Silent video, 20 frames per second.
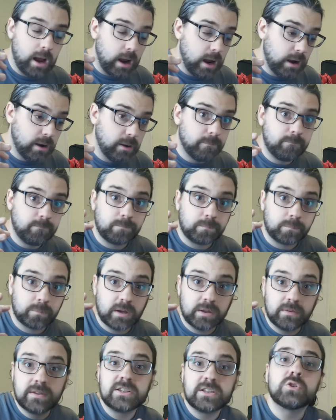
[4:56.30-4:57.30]
Um,
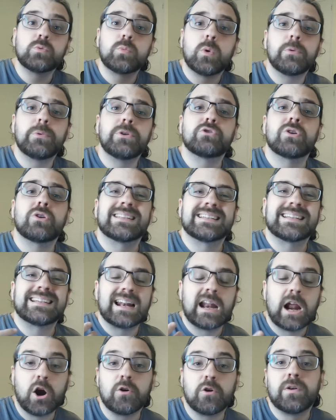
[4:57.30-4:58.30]
this is why we try to
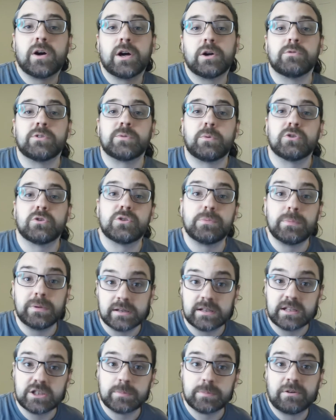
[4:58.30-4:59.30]
clarify
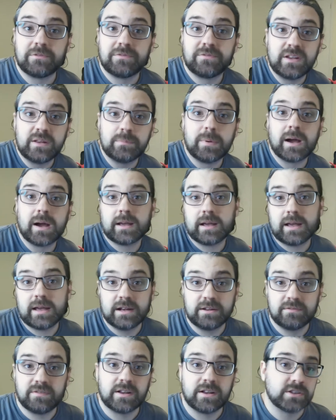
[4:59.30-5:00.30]
responsibilities about feedback
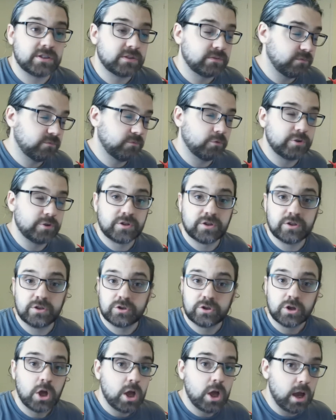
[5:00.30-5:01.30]
in advance. For
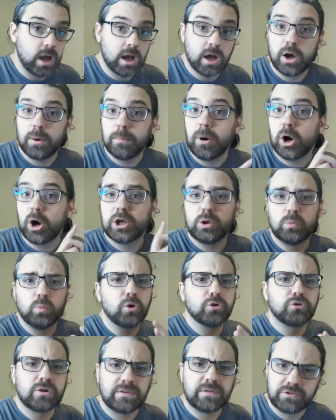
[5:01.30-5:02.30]
instance, uh, marking
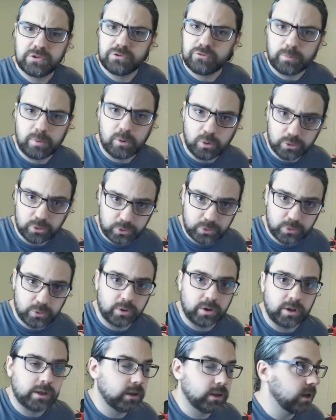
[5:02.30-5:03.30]
one draft of the report
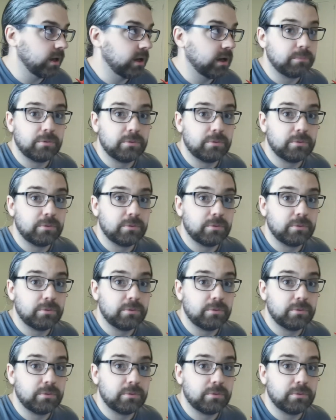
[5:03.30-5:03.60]
only, uh,